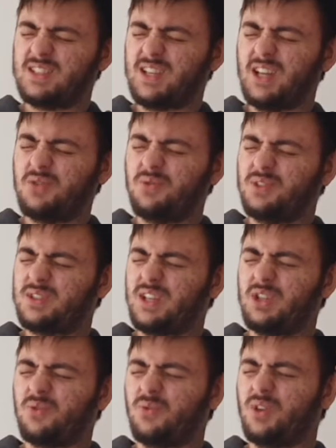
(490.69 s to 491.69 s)
kind
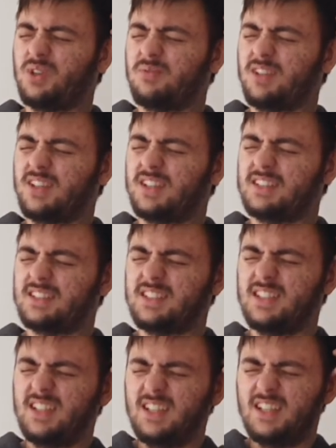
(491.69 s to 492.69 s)
of weird, because
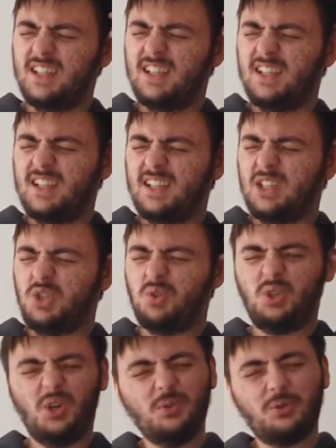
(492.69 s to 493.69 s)

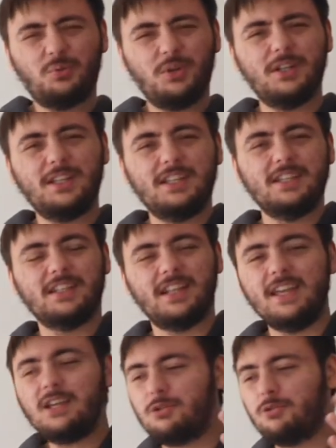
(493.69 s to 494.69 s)
you don't really
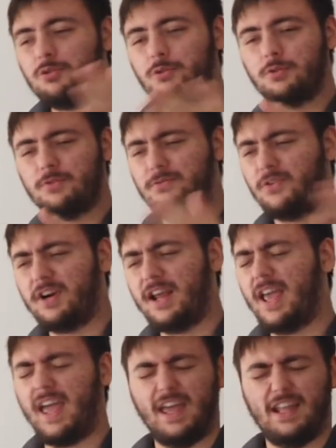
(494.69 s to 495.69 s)
like root
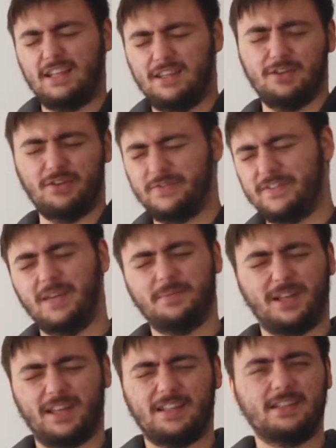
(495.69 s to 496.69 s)
for any of them.
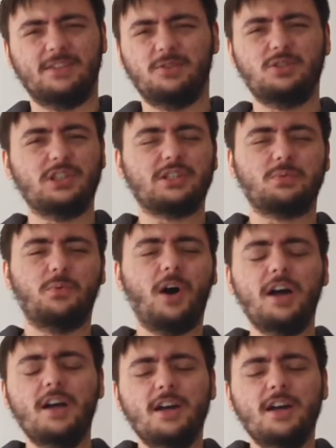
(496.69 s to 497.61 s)
Like, you just want,